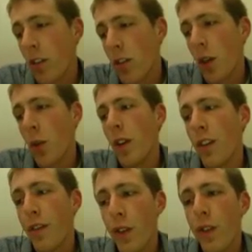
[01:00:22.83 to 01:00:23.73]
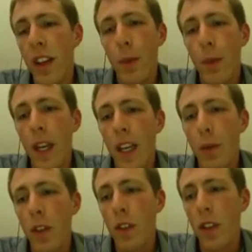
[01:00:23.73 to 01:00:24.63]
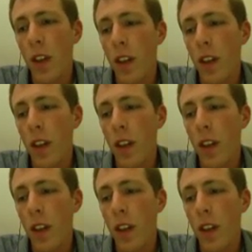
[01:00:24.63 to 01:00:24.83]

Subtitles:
So the first thing that we did was